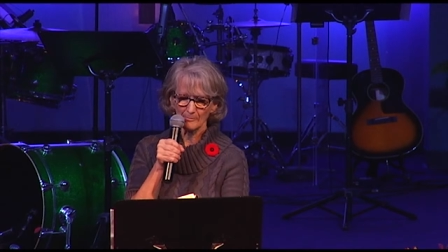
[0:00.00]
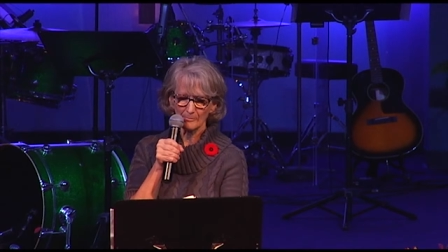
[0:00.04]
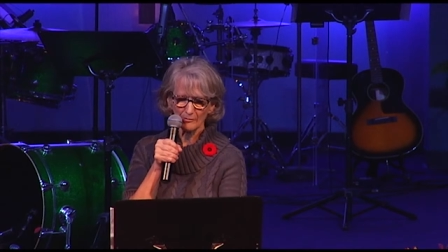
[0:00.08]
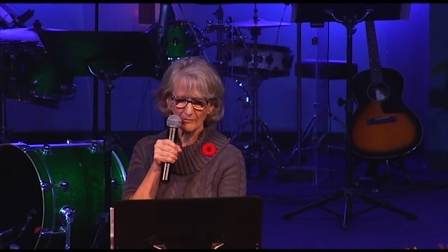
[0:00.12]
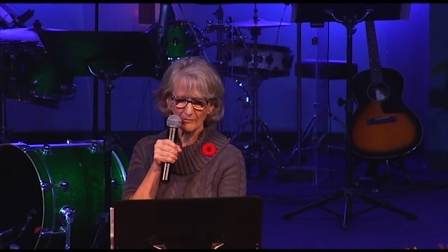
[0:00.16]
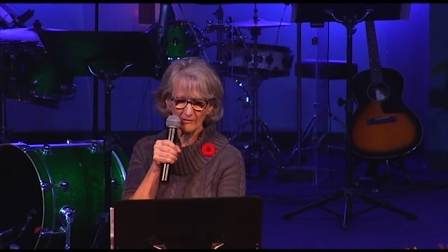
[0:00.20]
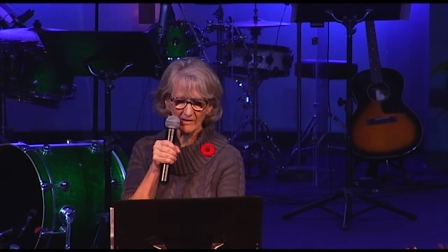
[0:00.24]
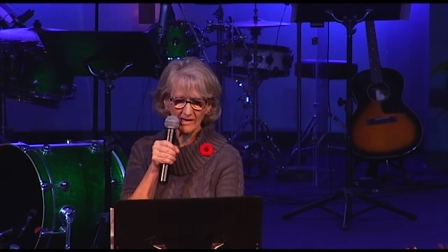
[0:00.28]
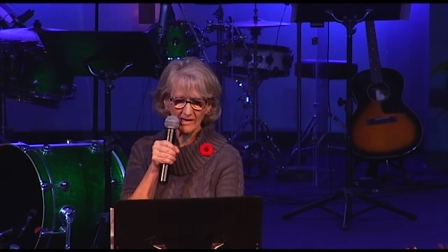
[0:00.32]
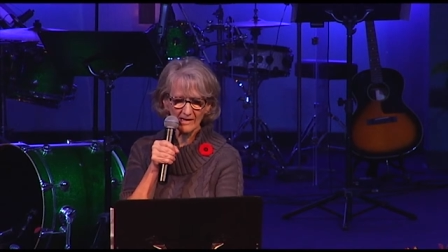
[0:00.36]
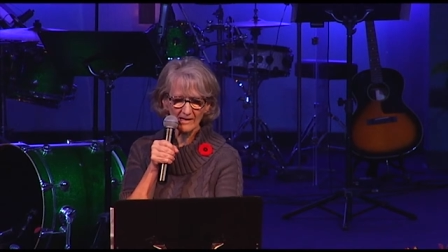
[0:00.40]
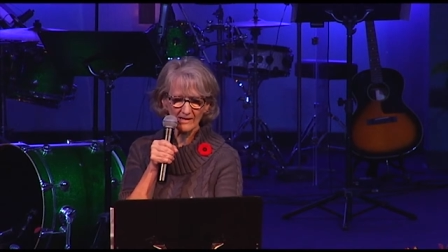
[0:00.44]

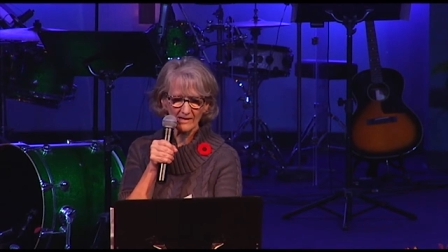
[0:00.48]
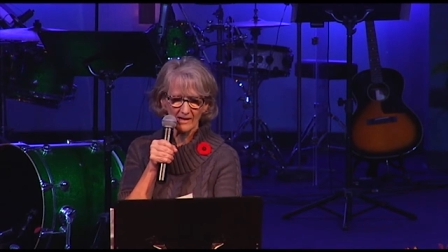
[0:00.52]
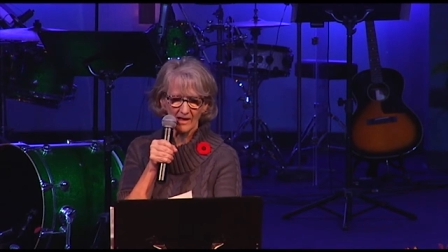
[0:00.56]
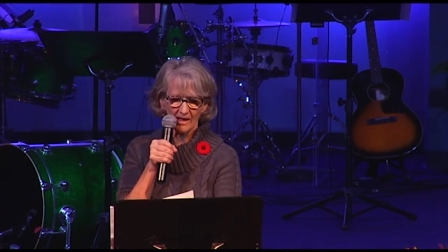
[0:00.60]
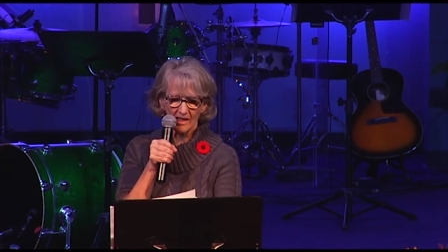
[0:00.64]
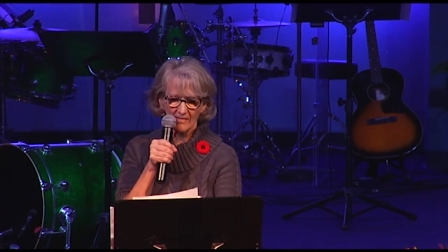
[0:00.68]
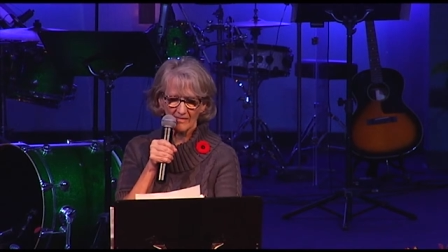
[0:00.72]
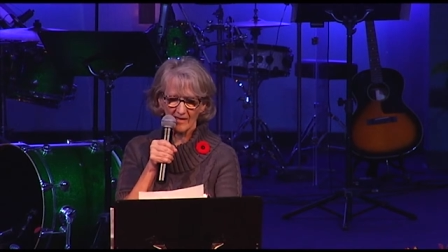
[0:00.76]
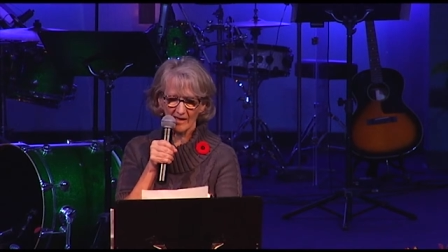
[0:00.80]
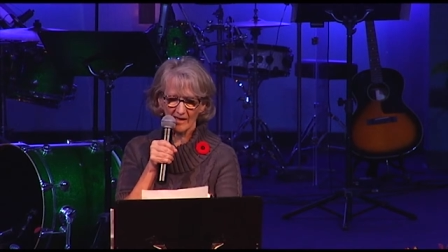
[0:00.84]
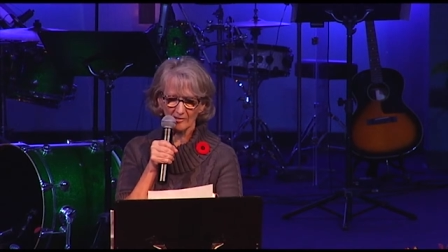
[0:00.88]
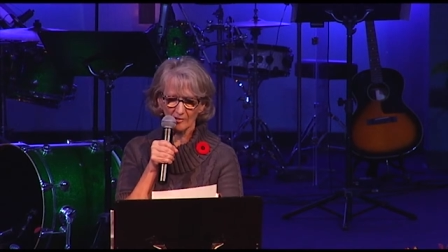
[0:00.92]
pray
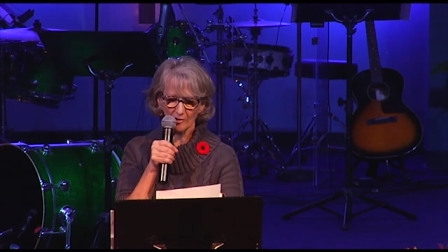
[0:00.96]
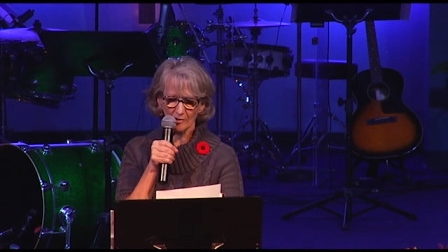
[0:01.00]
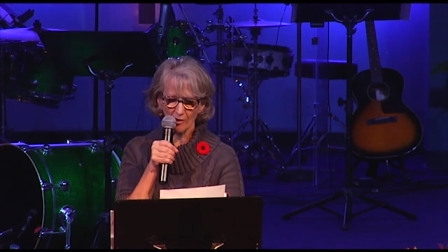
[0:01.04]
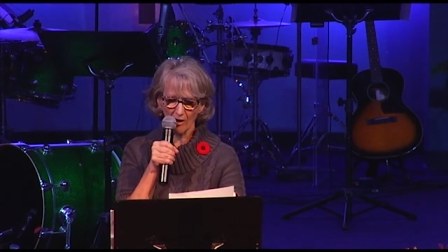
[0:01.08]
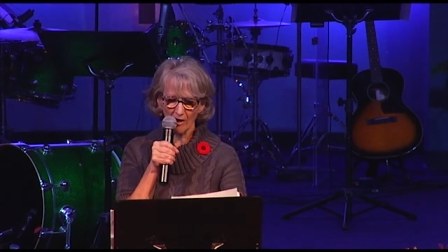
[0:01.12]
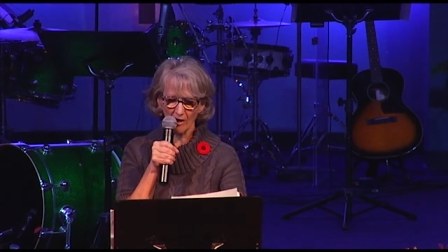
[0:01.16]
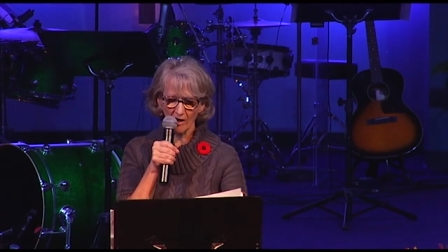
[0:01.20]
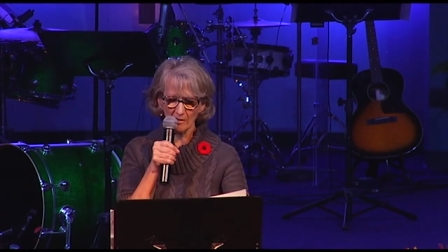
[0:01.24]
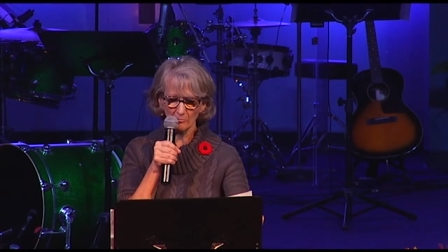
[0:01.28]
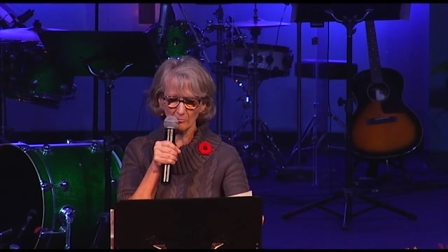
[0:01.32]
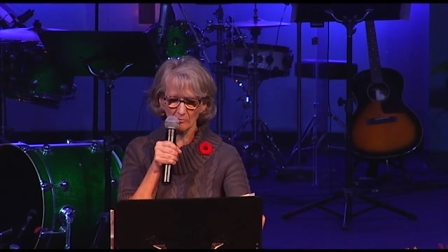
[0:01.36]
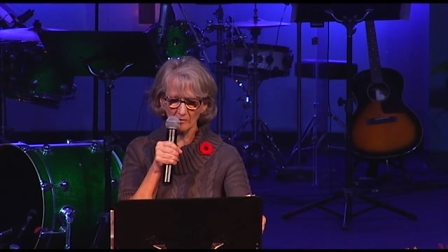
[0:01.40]
that
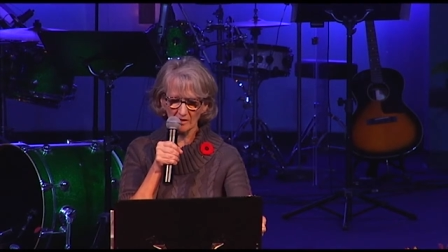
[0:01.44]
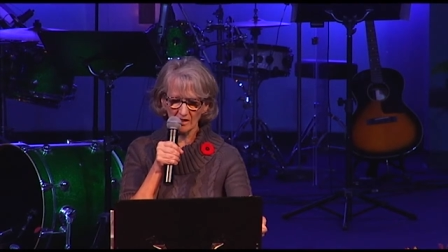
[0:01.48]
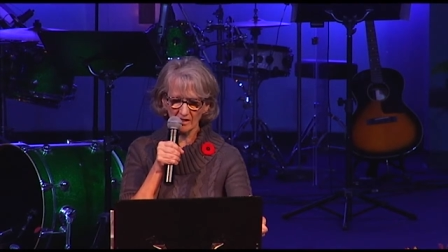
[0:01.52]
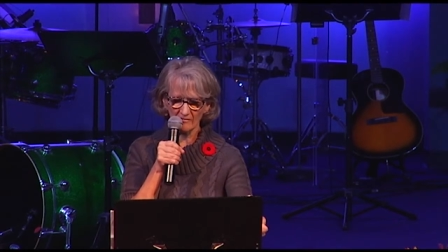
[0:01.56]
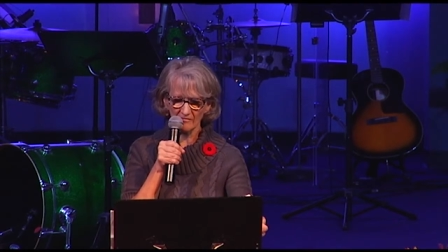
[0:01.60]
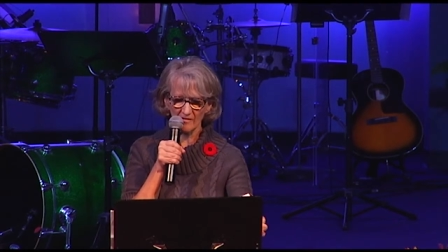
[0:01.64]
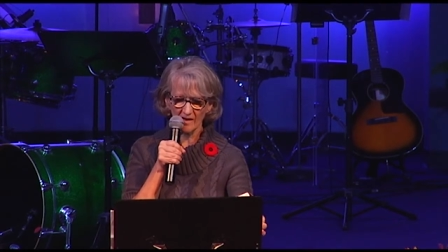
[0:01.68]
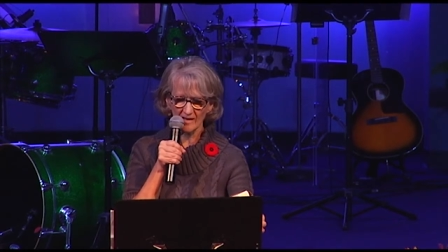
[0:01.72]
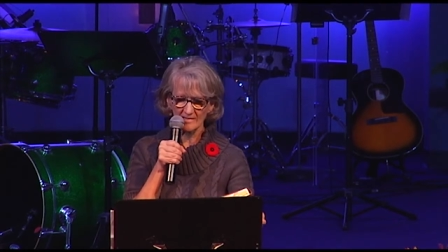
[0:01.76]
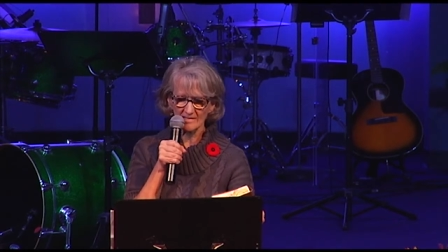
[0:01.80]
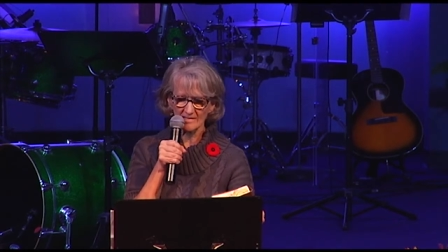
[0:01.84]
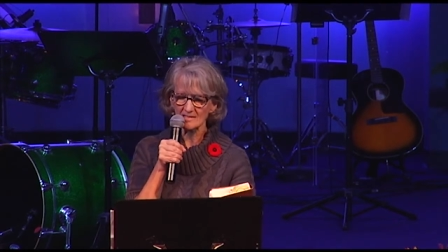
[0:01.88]
God will
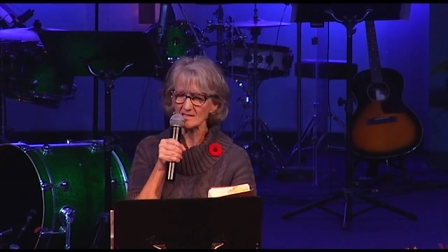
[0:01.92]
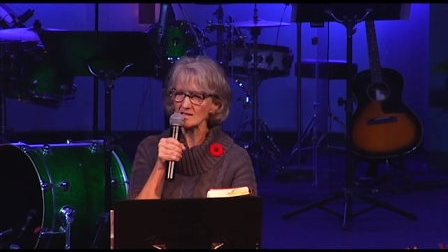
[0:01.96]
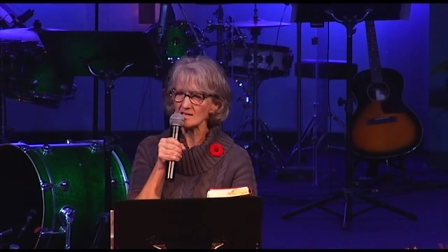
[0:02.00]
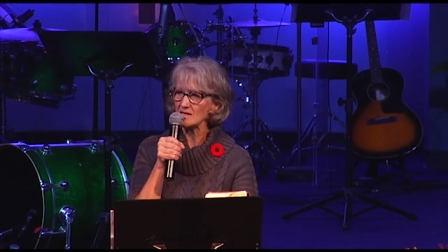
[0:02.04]
give us